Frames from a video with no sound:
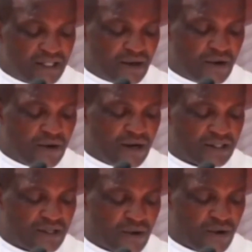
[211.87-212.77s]
at
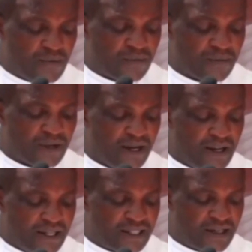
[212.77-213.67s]
Rome,
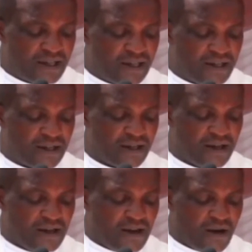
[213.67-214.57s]
Lateran,
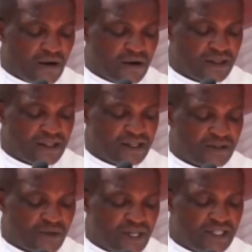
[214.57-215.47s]
on
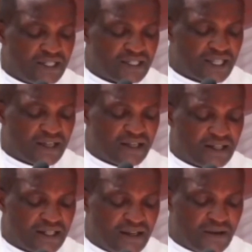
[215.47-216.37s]
the
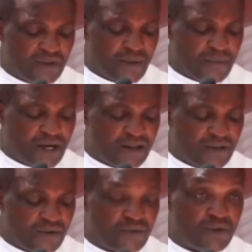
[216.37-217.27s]
22nd day of the
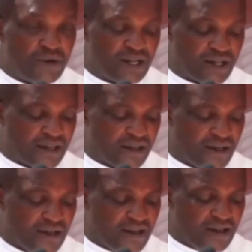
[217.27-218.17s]
month of July,
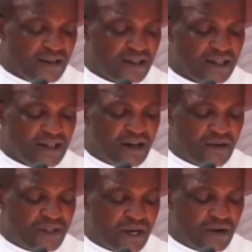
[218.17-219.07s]
in the year
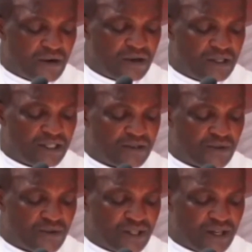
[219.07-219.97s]
of the Lord,
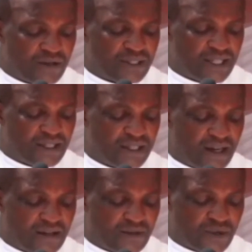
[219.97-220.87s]

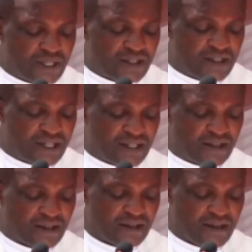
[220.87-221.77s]

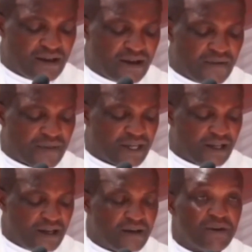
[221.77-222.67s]
2023,
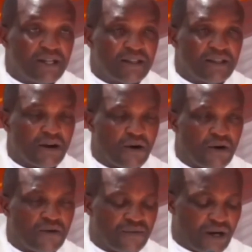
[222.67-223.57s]
the 11th
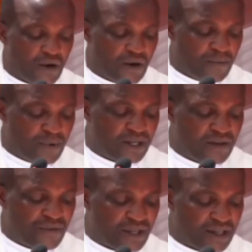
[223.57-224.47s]
of our
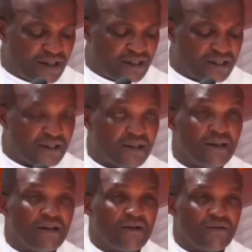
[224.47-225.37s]
pontificate,
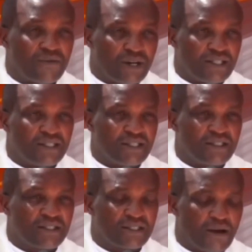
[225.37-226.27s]

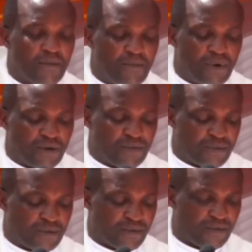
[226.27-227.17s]
Francis Pope.